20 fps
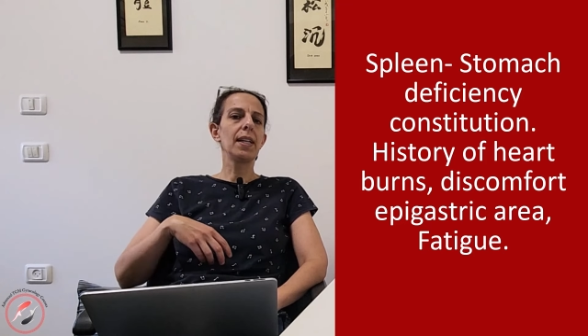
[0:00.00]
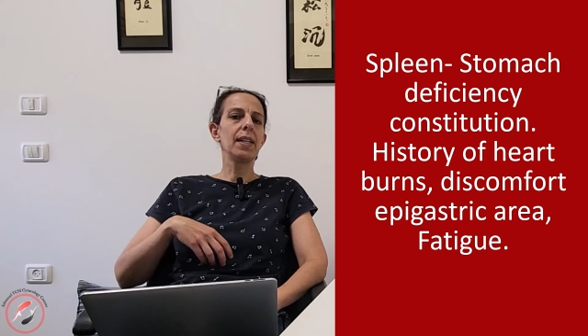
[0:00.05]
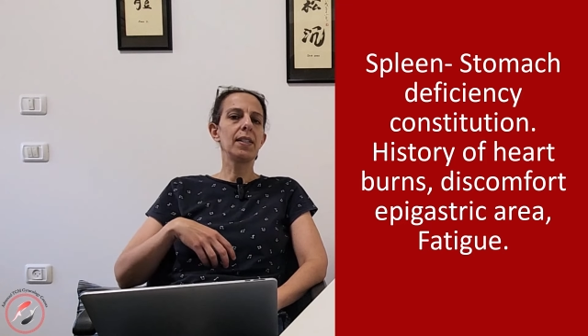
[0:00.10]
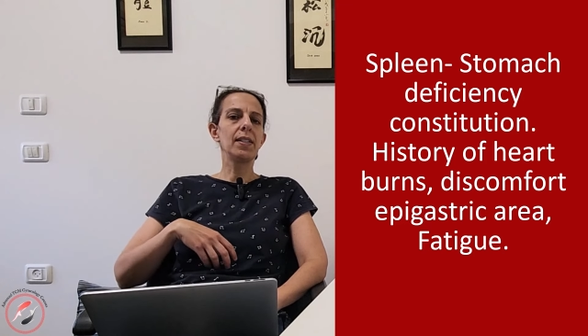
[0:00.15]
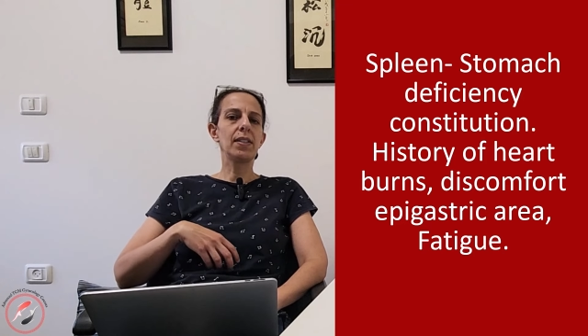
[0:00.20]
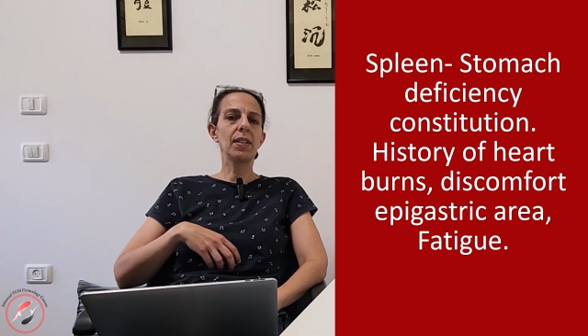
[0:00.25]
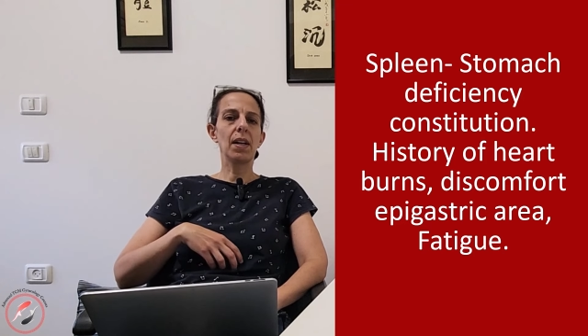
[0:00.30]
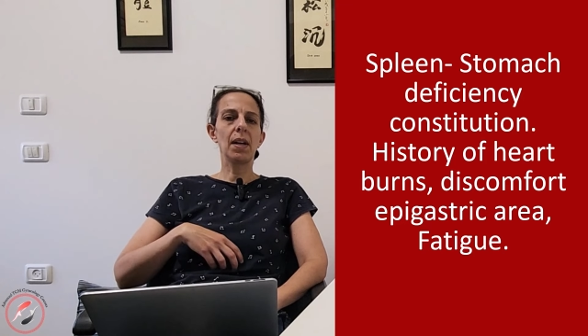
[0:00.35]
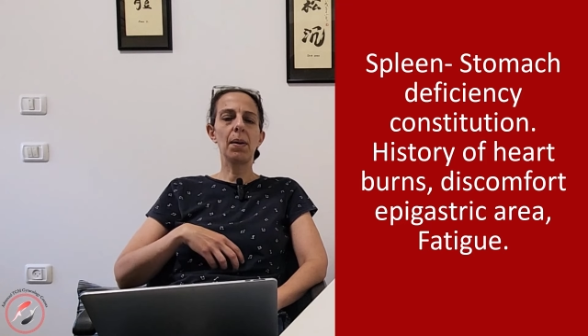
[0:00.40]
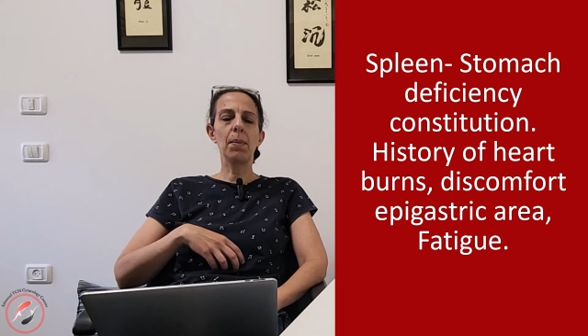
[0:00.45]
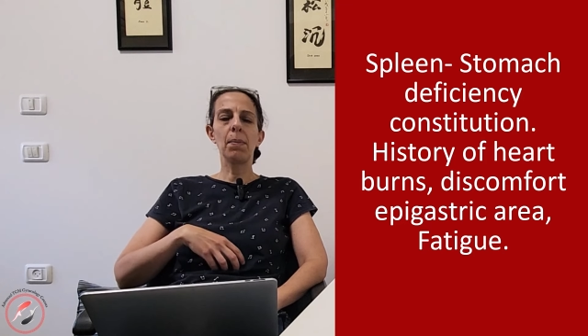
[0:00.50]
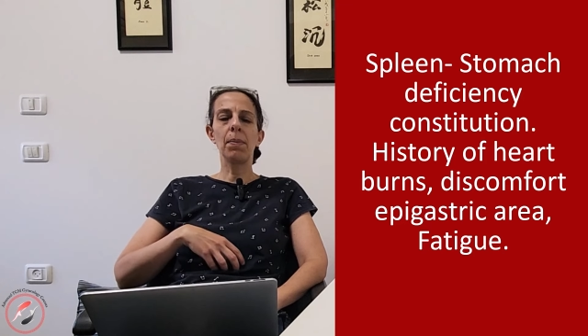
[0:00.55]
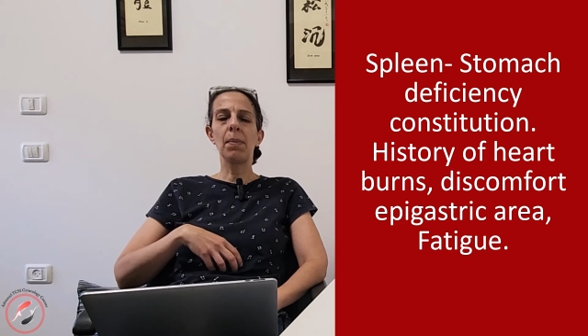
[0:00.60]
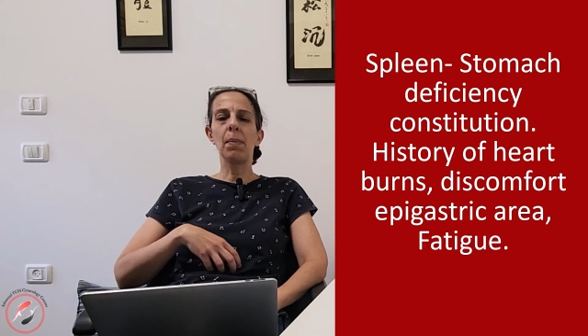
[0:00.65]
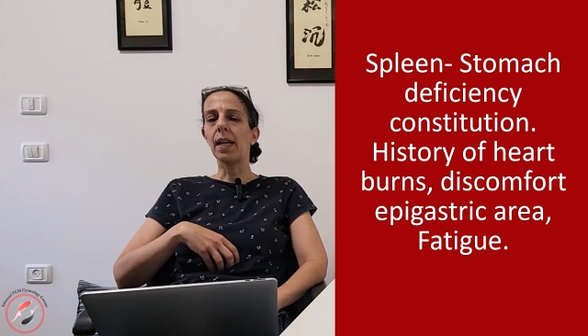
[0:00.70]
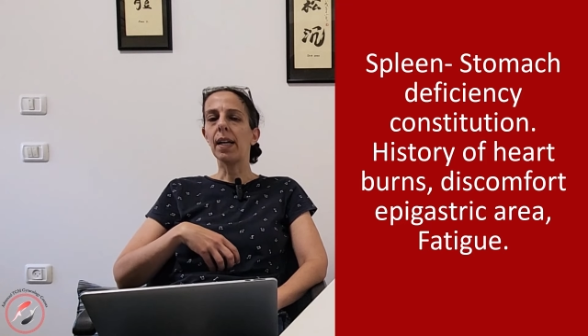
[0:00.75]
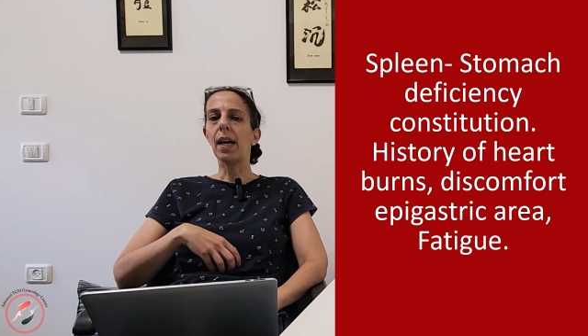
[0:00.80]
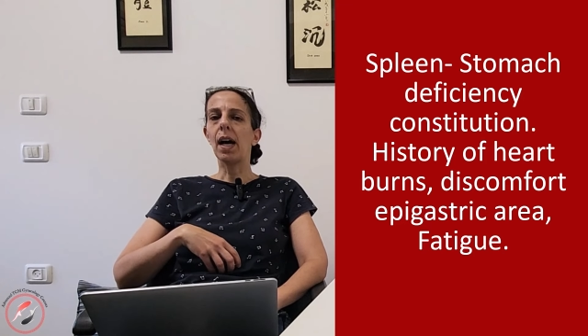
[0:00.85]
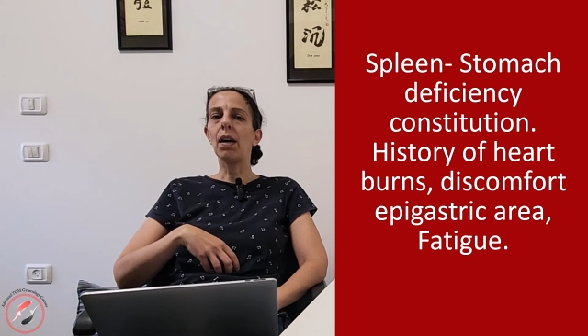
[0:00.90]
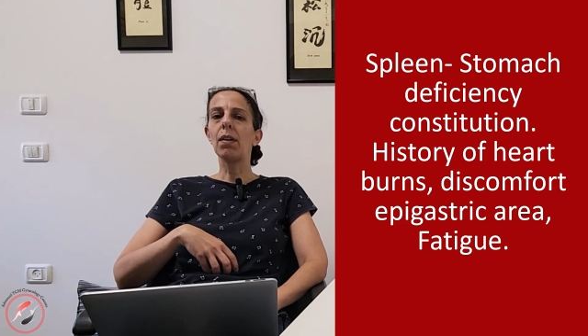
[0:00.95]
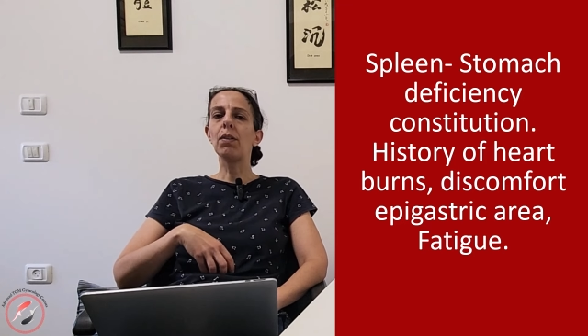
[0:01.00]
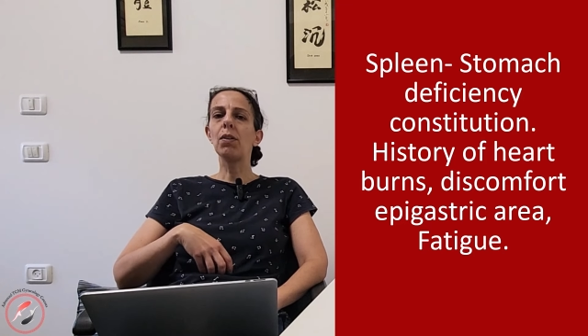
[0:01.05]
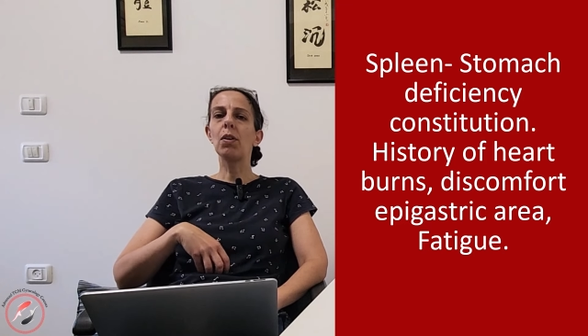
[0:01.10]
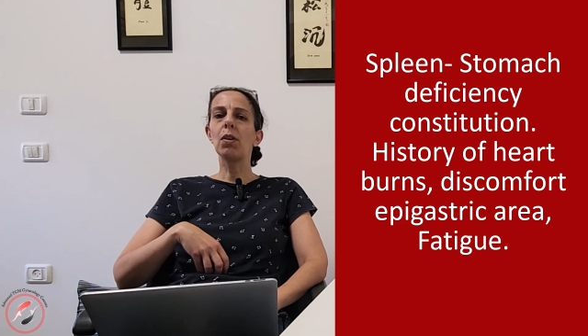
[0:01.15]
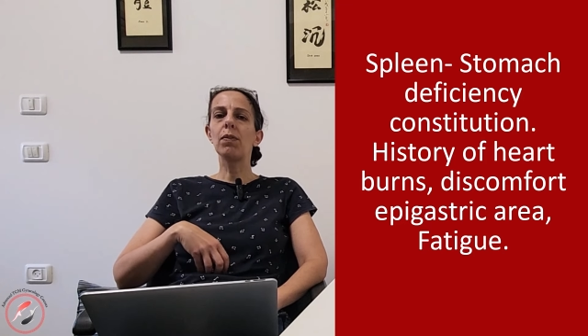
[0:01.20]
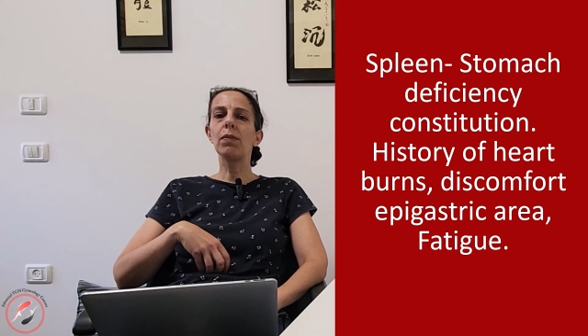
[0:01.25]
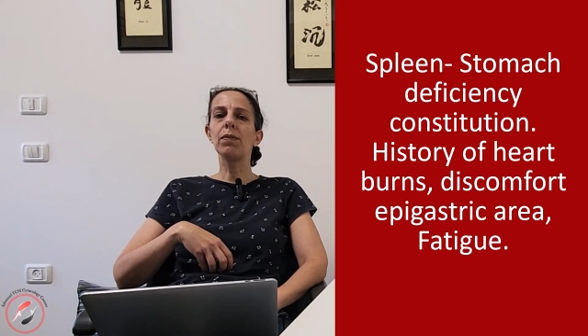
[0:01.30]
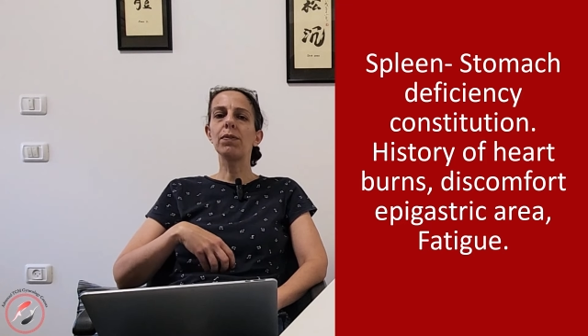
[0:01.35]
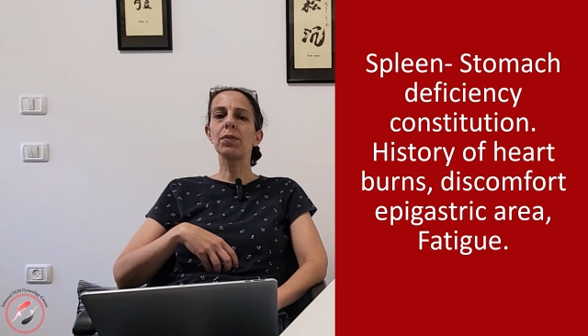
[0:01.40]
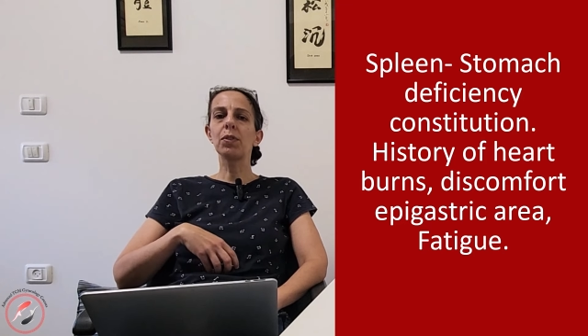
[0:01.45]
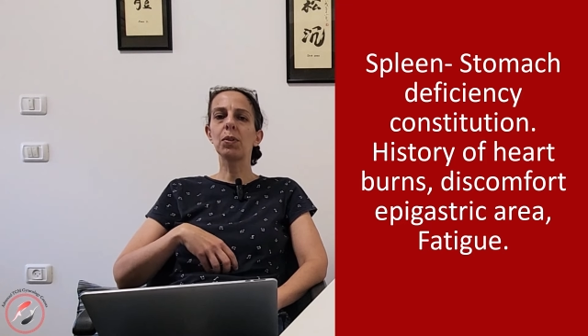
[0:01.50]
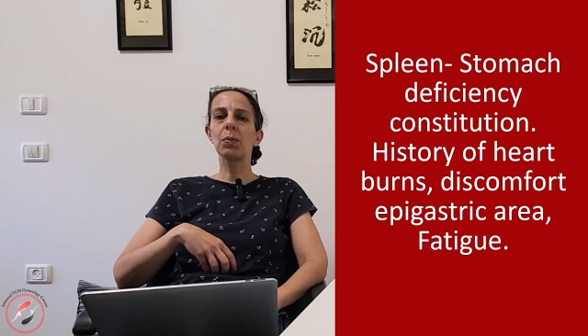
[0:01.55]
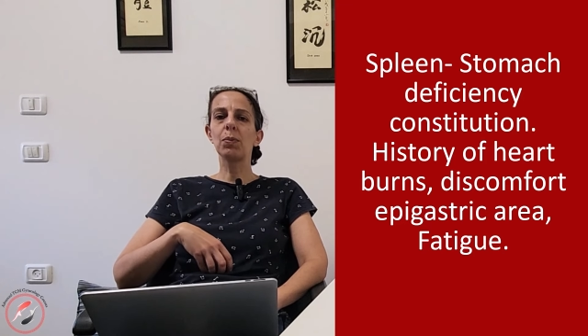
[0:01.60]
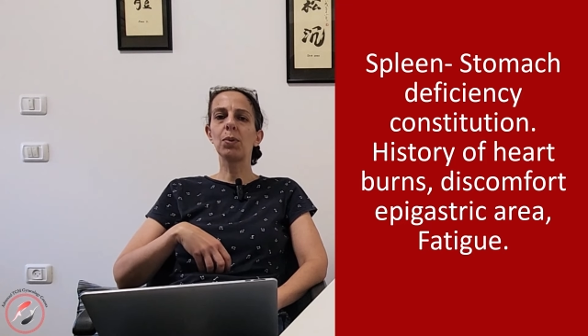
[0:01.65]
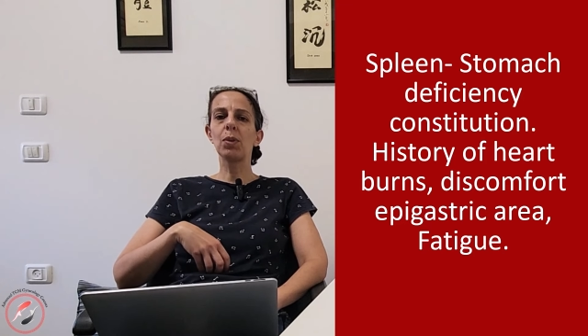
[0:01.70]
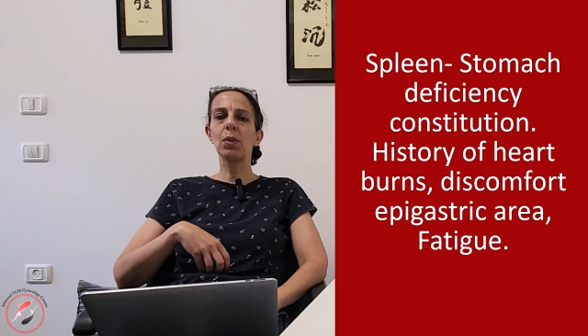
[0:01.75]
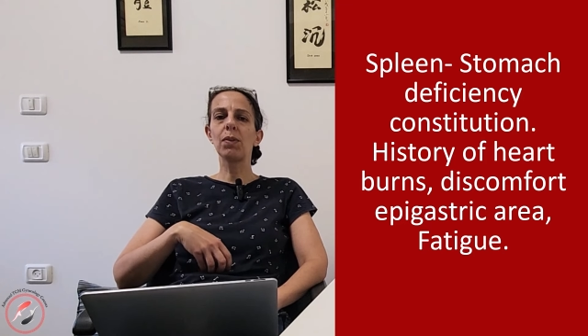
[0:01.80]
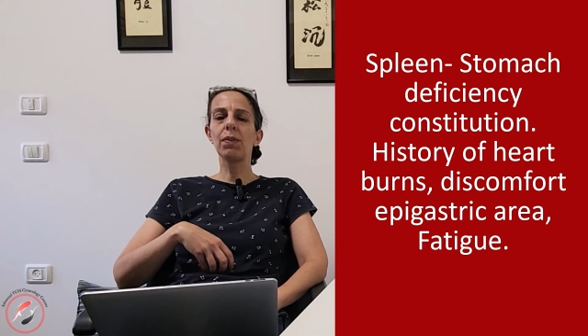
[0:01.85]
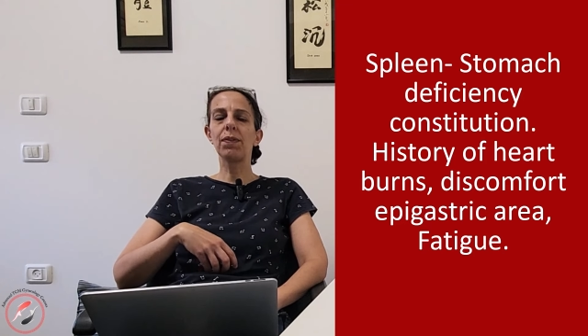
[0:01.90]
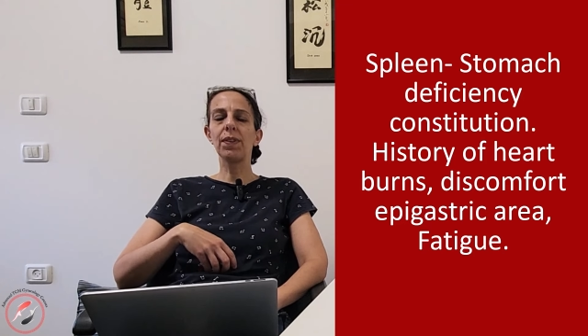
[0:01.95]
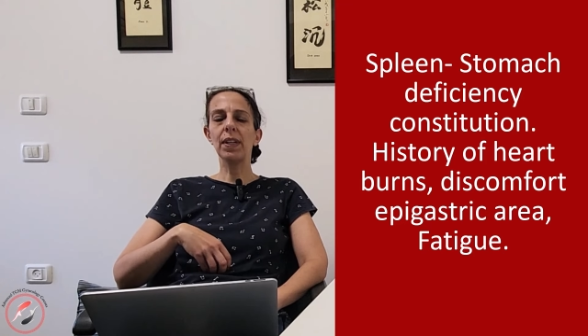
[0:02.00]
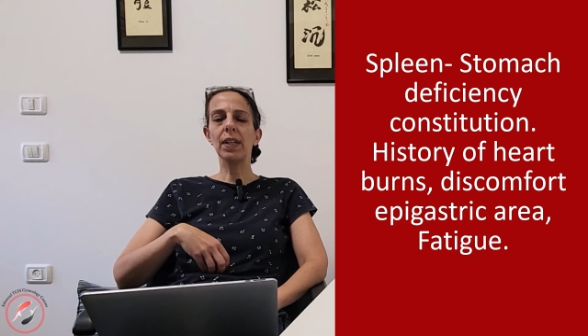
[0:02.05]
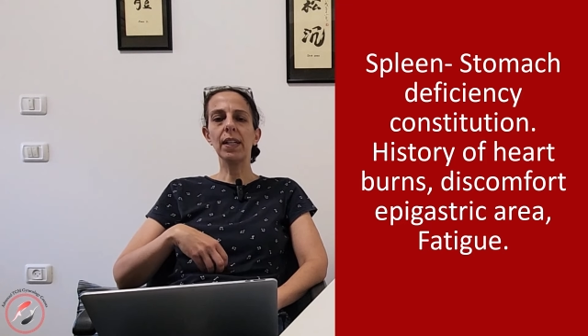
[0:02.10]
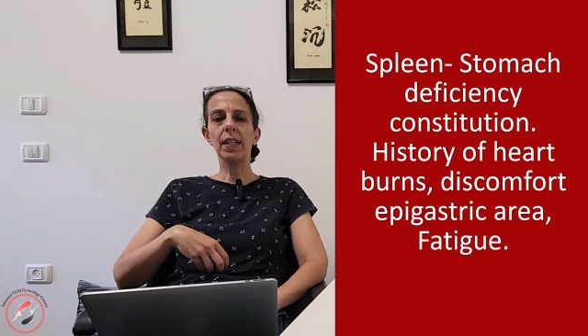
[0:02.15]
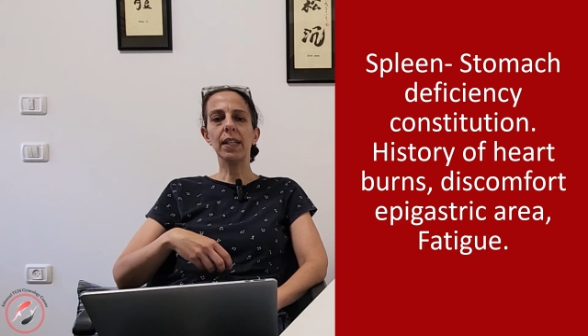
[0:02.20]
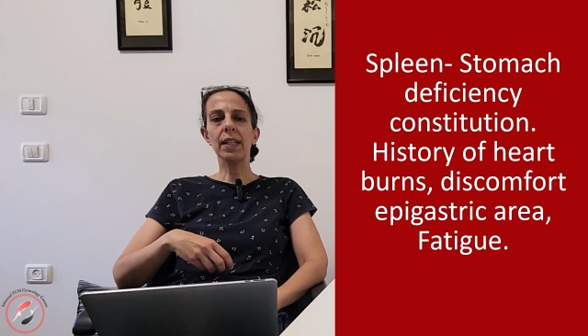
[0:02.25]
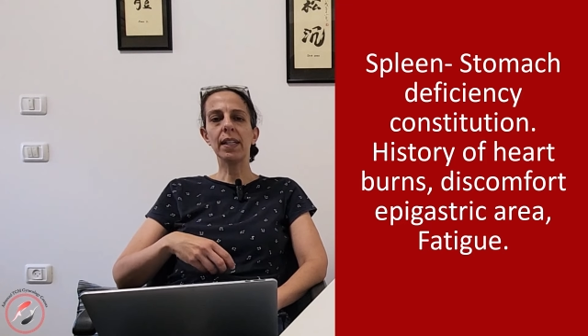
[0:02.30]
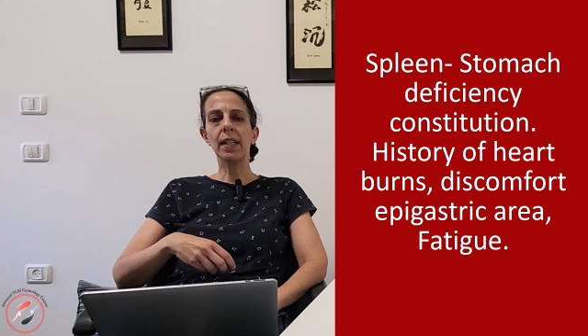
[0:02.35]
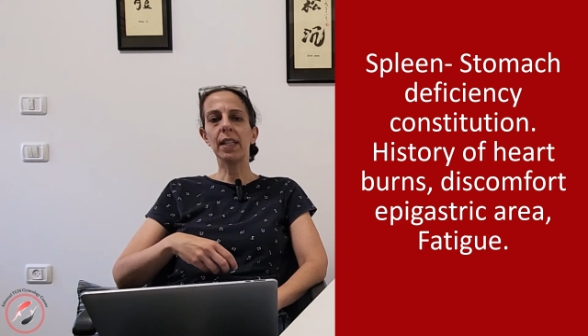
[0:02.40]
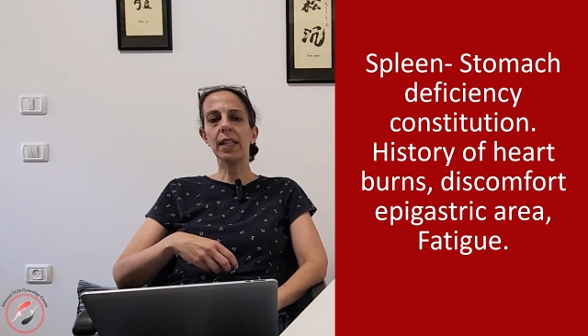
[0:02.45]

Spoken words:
some uncomfortable feeling